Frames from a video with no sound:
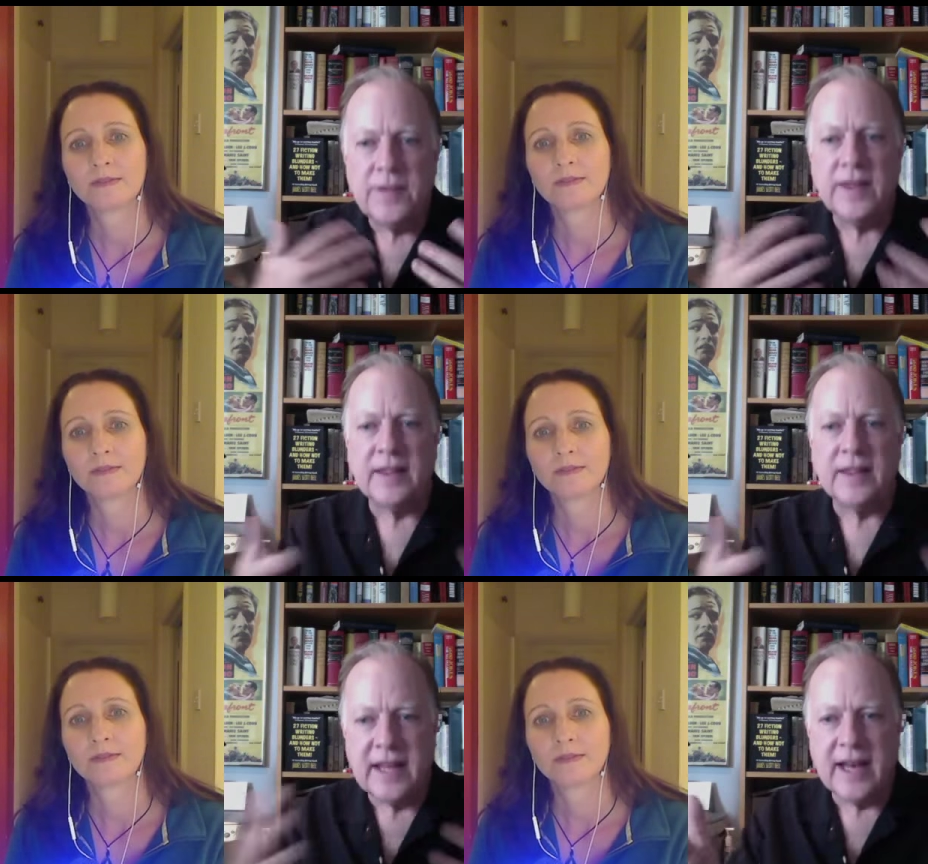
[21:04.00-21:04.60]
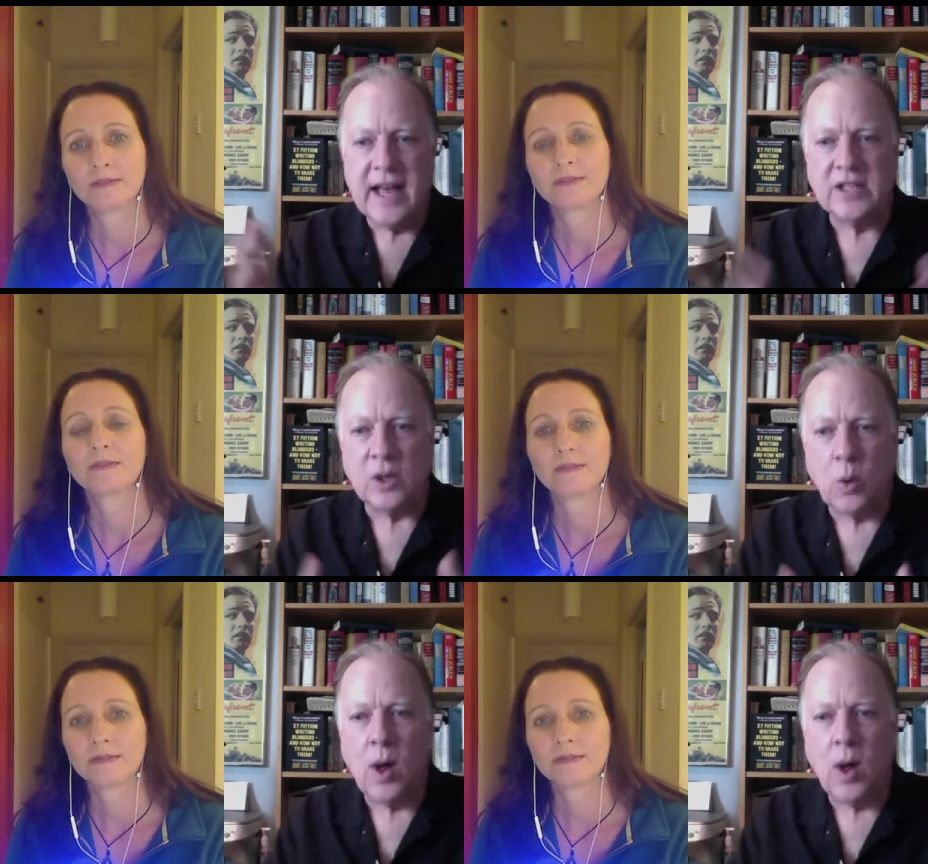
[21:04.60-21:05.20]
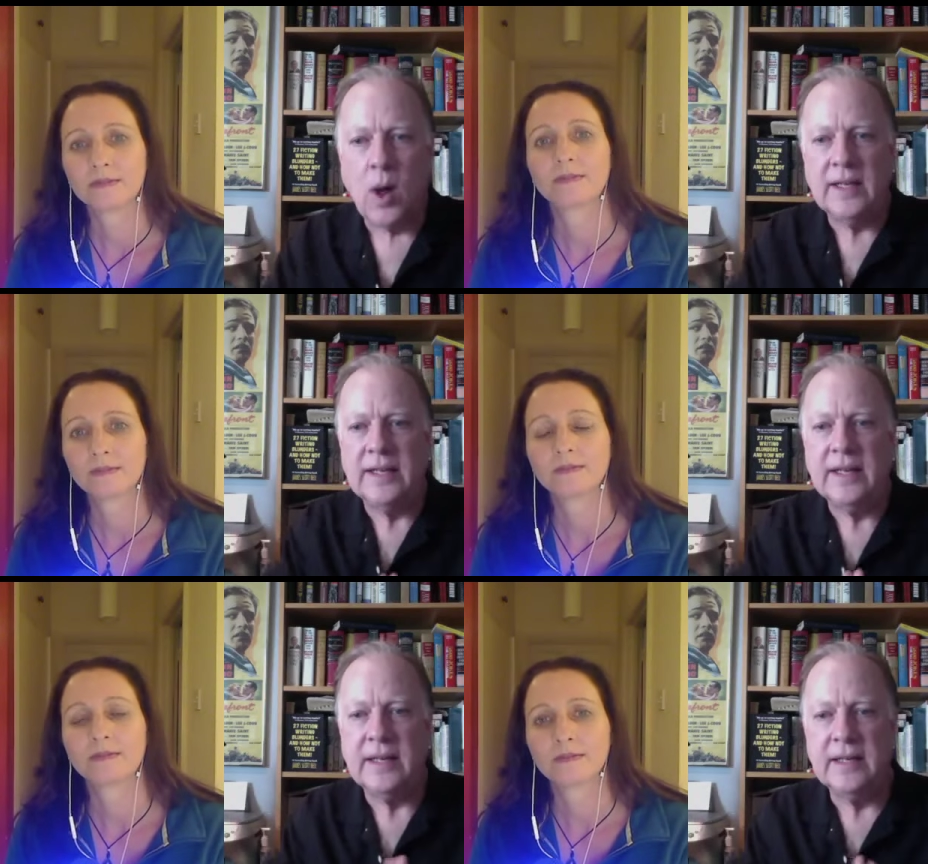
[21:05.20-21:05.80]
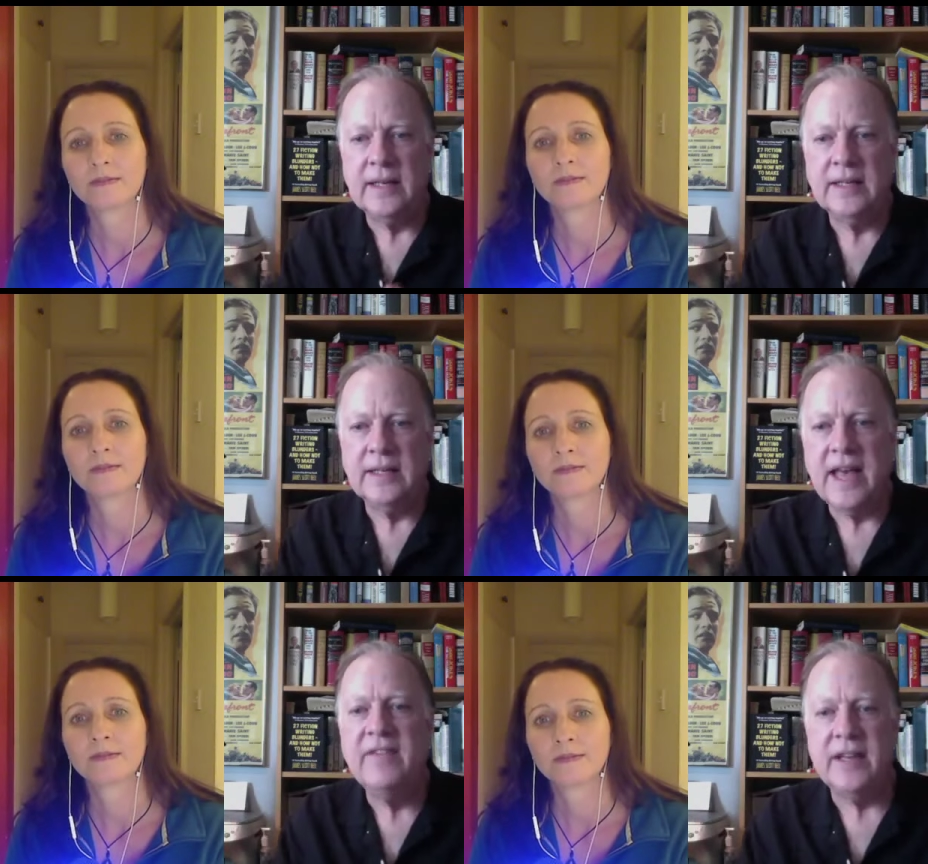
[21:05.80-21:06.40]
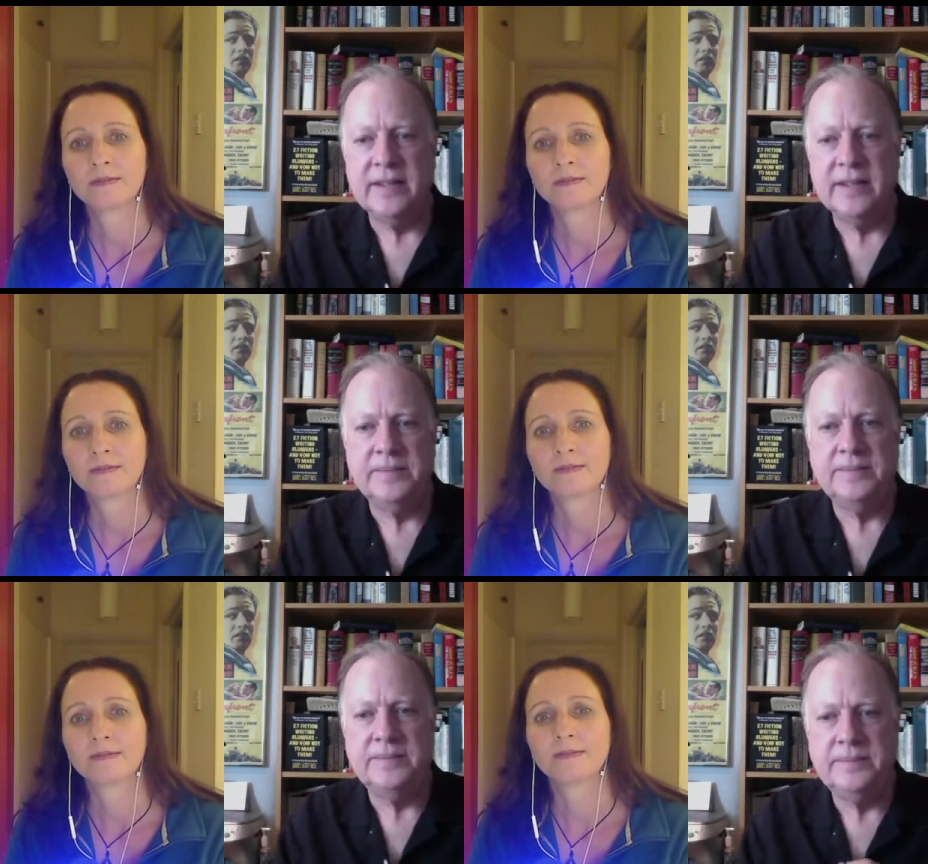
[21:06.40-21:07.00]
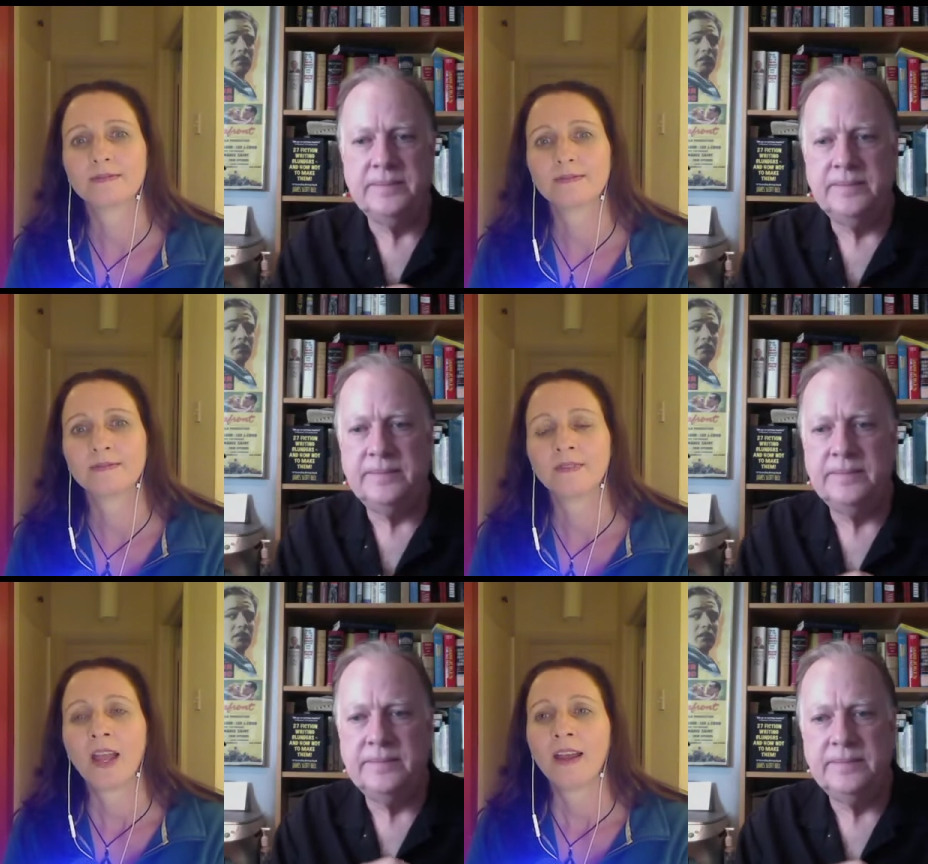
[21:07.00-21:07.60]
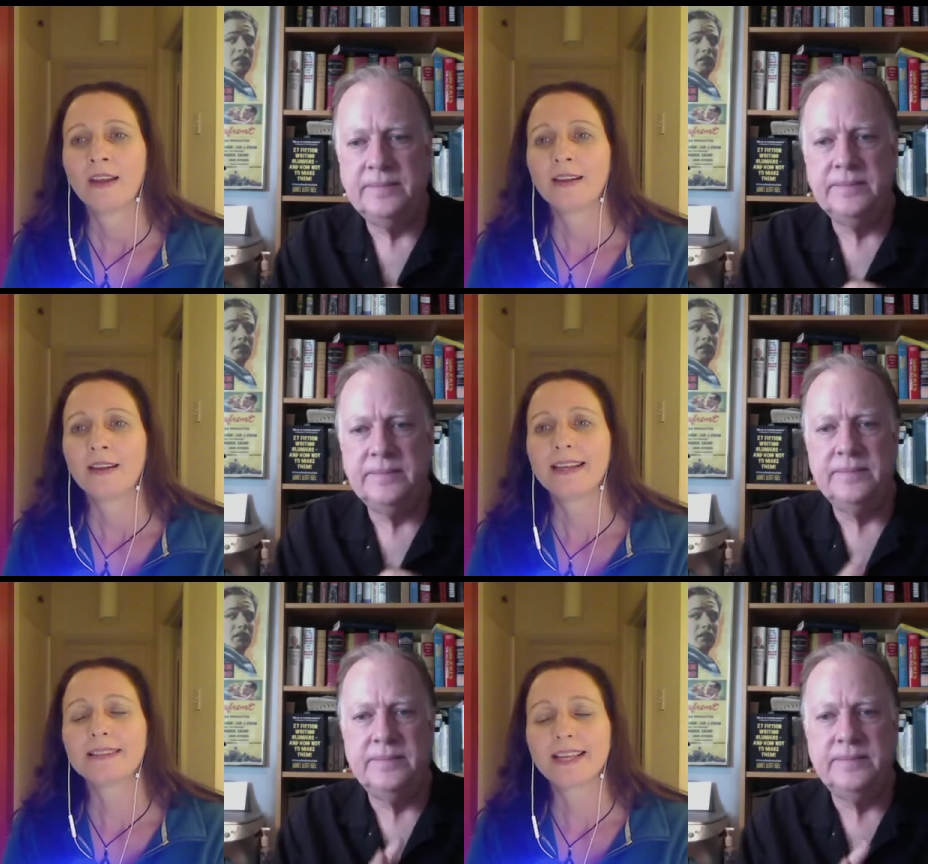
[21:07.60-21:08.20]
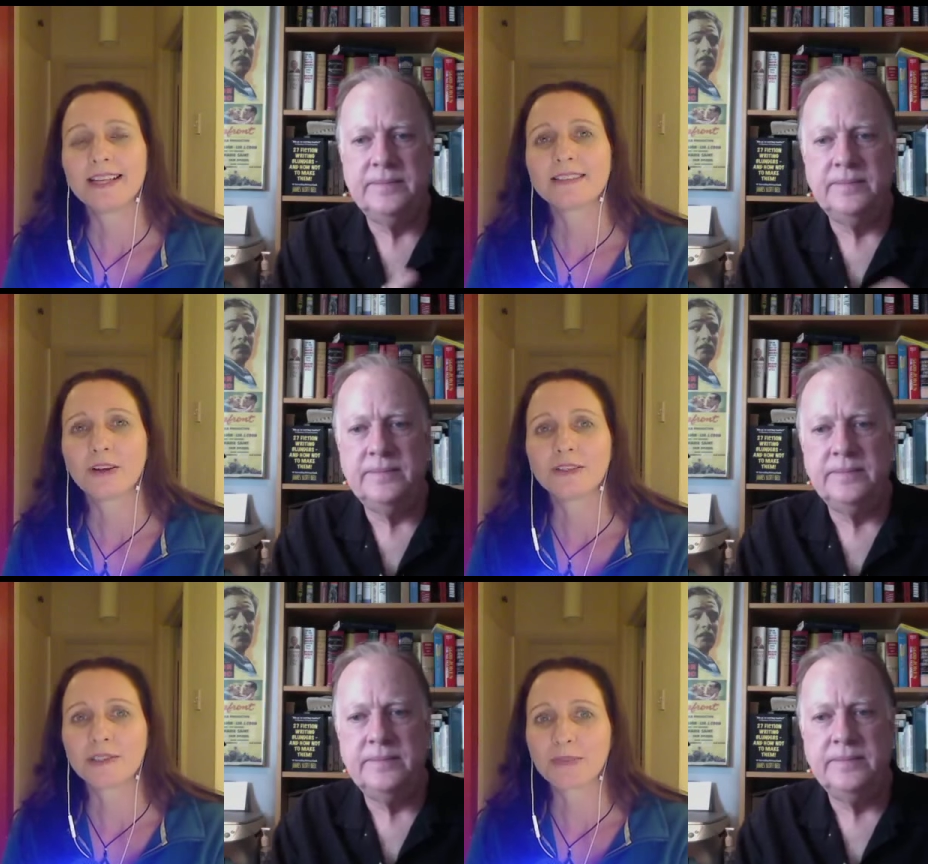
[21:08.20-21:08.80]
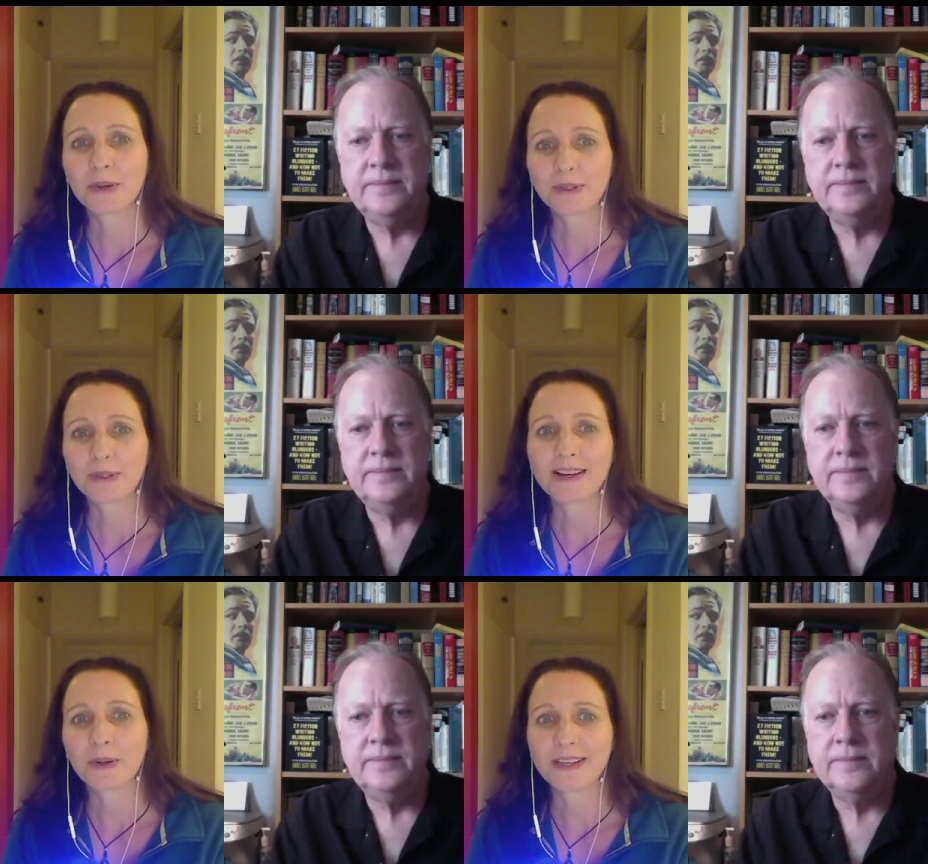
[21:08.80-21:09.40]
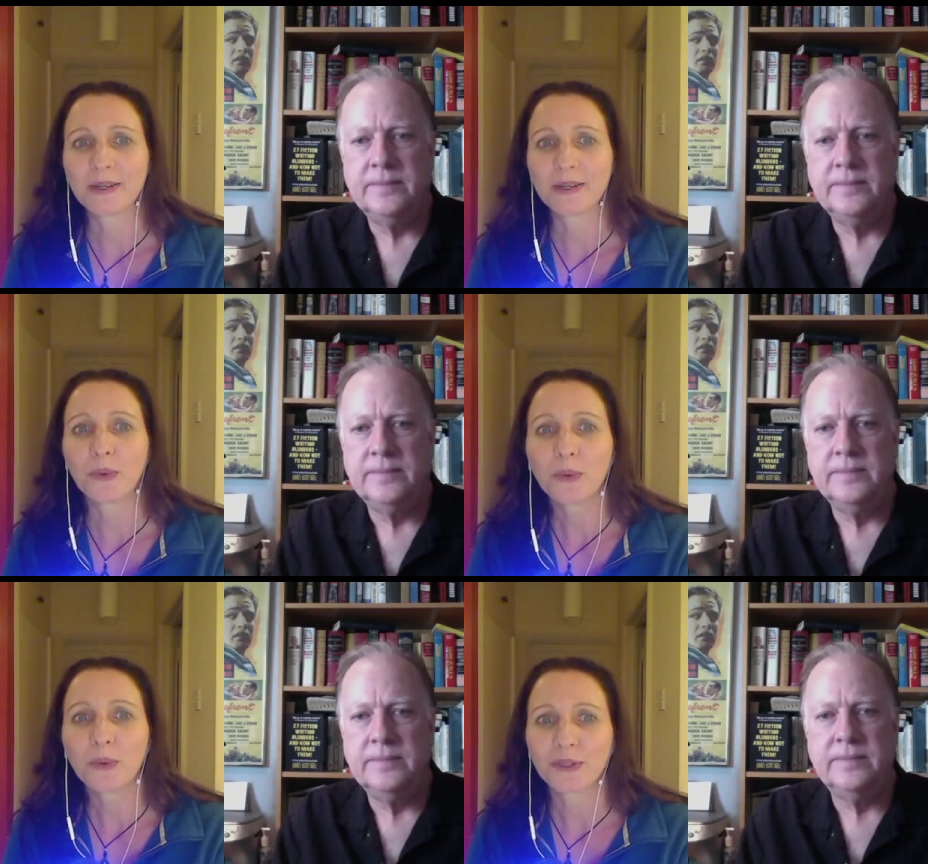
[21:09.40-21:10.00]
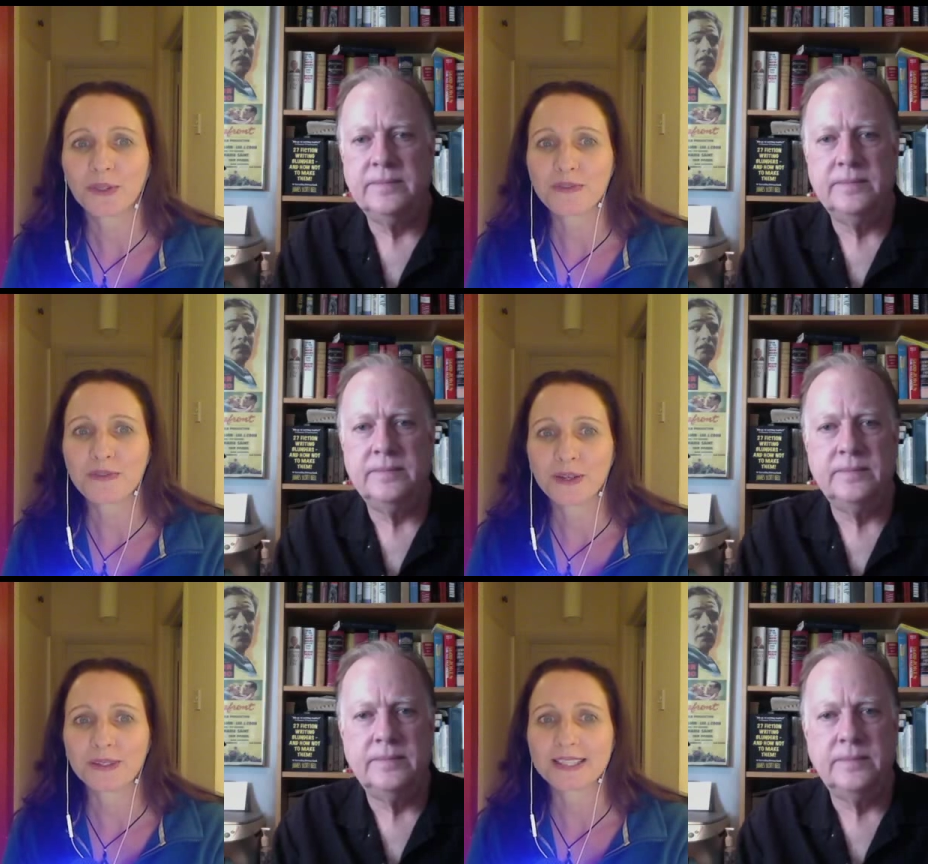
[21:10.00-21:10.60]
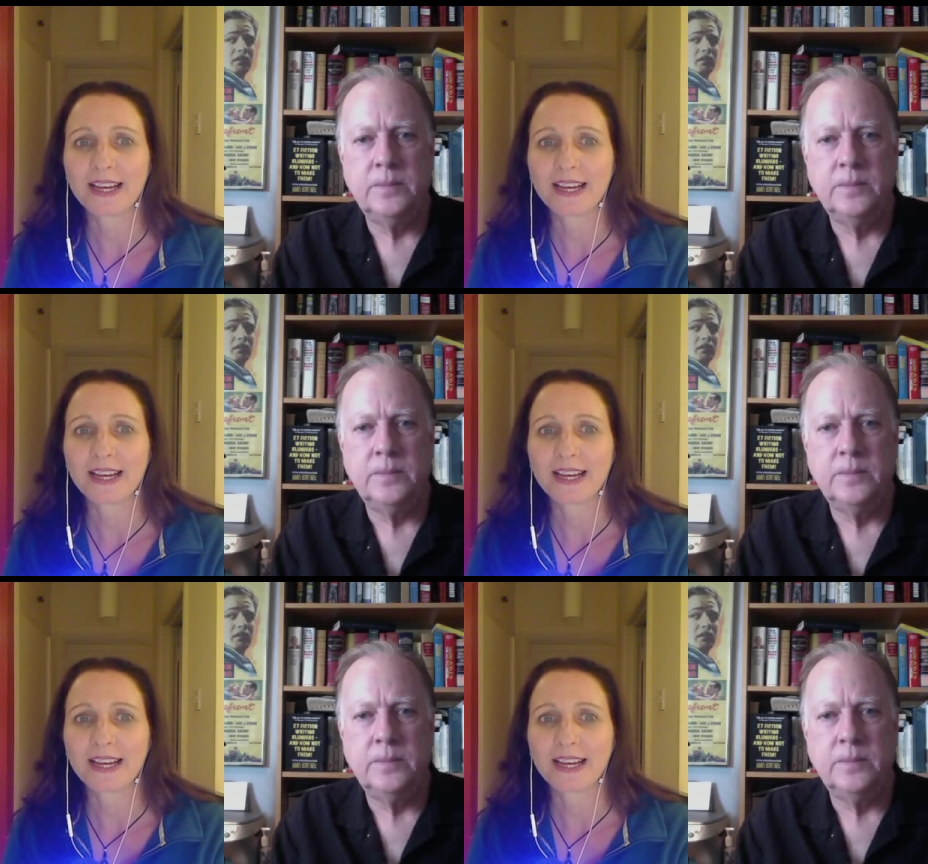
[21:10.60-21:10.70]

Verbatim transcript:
Speaker 1: think that that has a quality that is evident.
Speaker 2: Mm. Is, is Lawrence Block the guy who also wrote